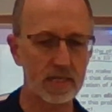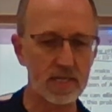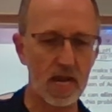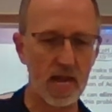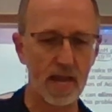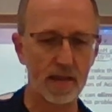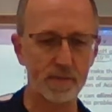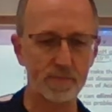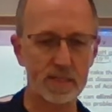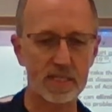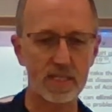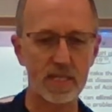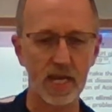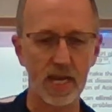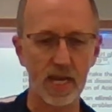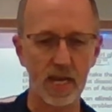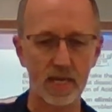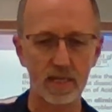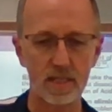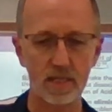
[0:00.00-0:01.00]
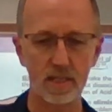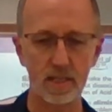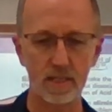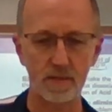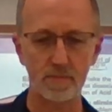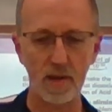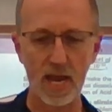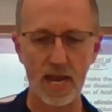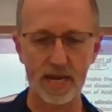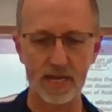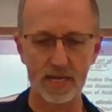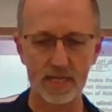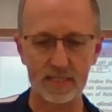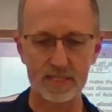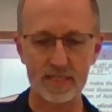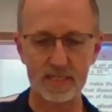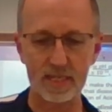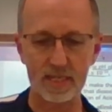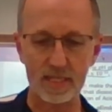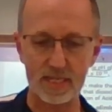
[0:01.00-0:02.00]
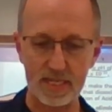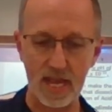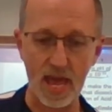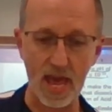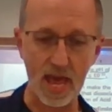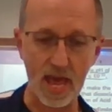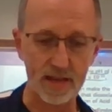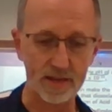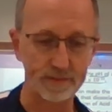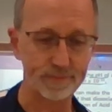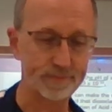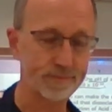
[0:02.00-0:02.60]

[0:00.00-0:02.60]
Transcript: times 10 to the minus 10.